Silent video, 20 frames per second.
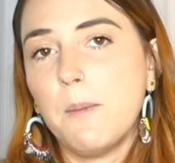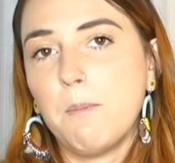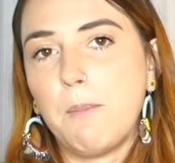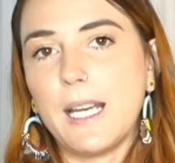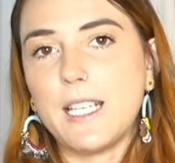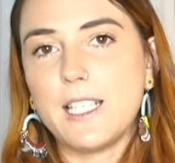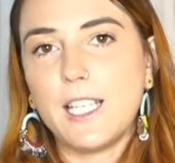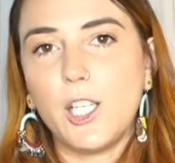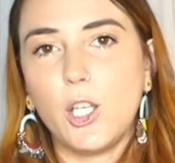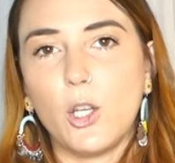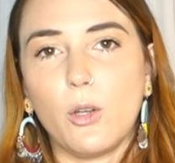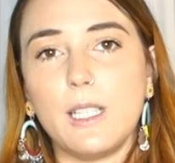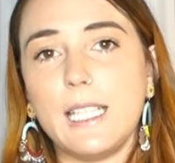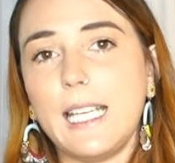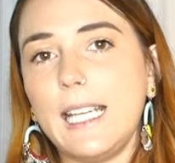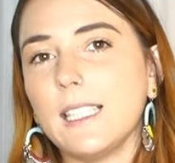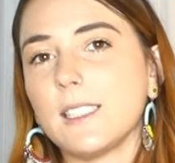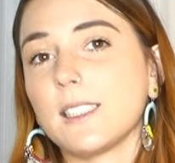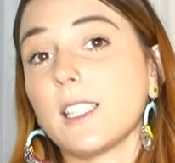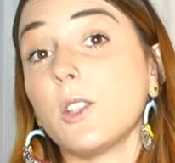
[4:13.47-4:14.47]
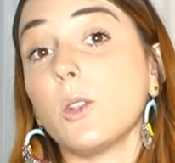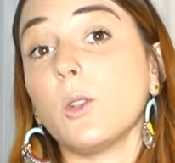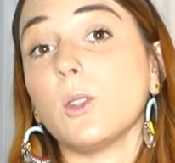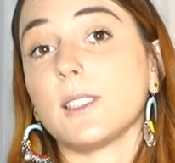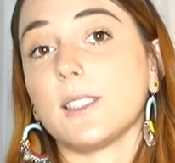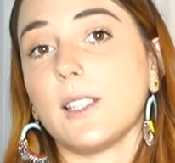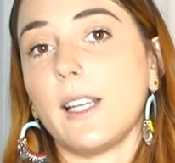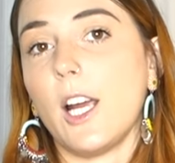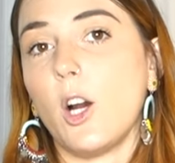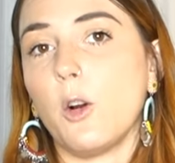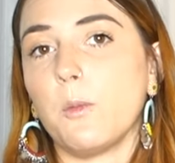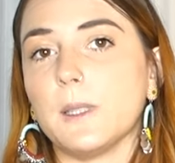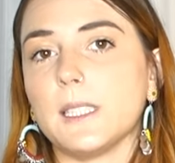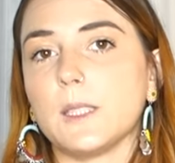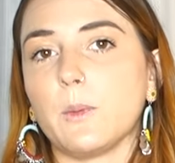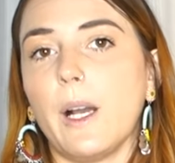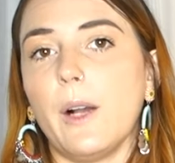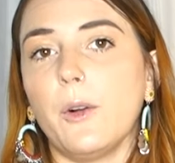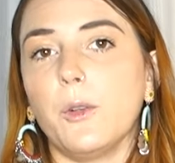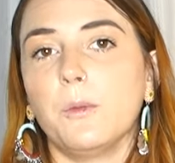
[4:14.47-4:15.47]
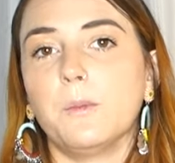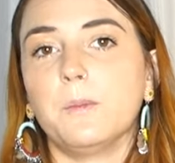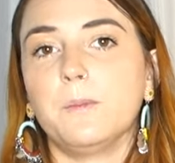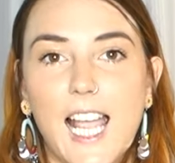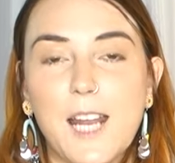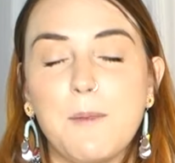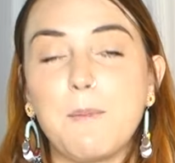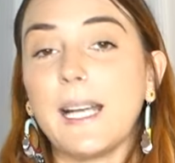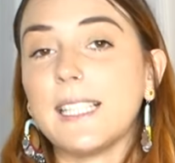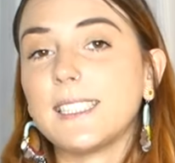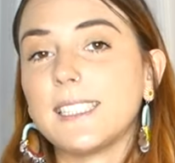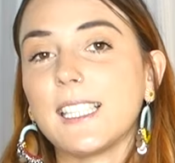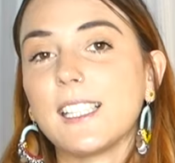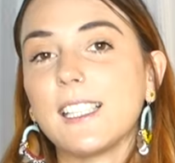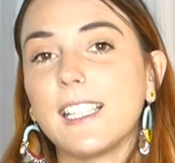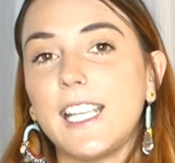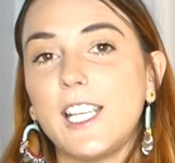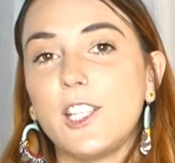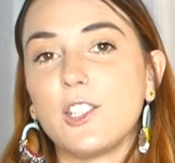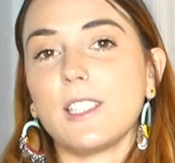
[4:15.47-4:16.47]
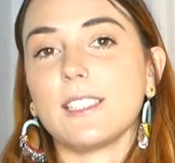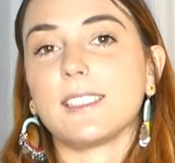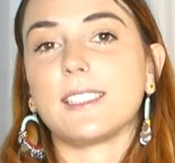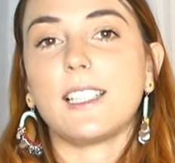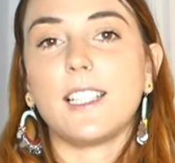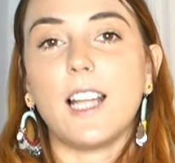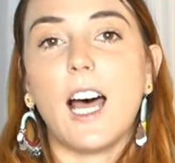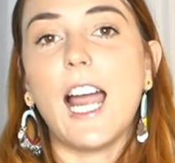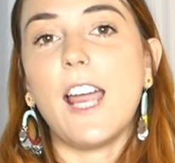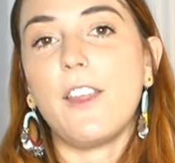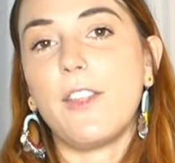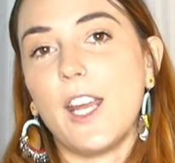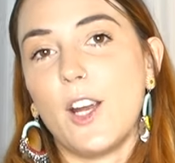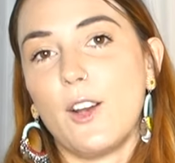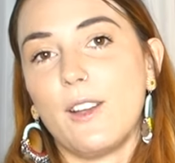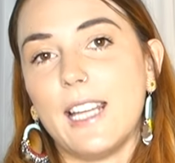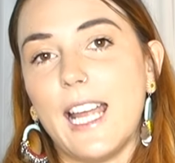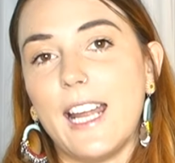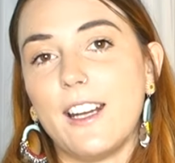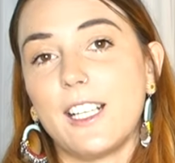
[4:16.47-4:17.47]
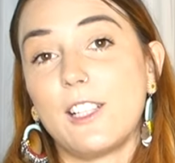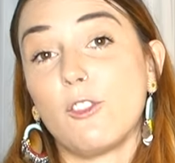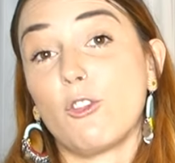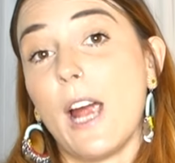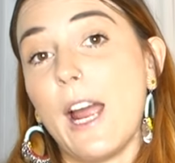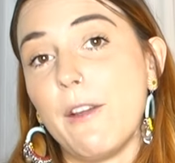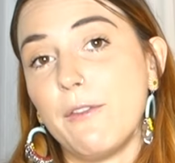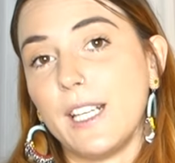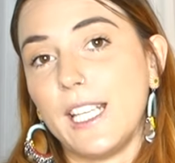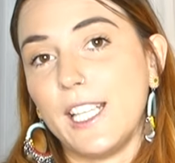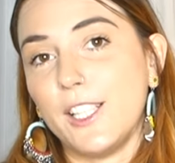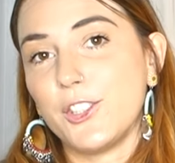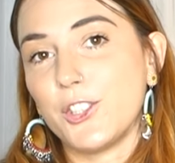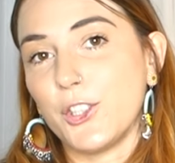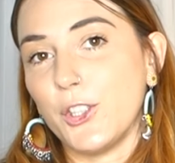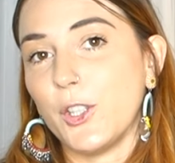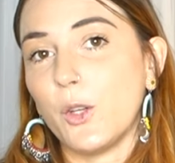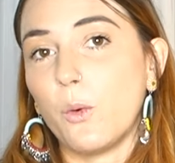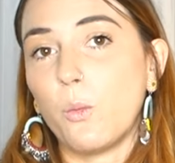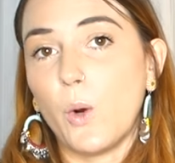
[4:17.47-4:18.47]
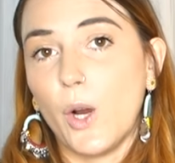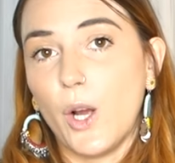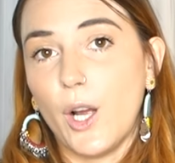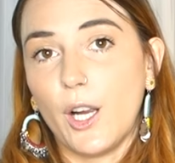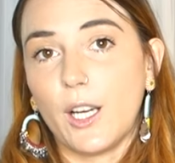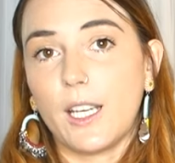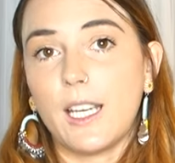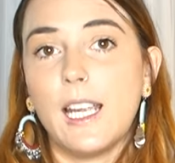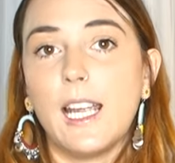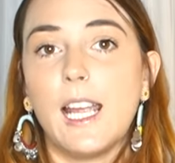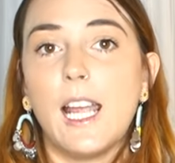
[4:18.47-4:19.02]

Bending your knees can also help as well. And basically you just lie there and let gravity do the work.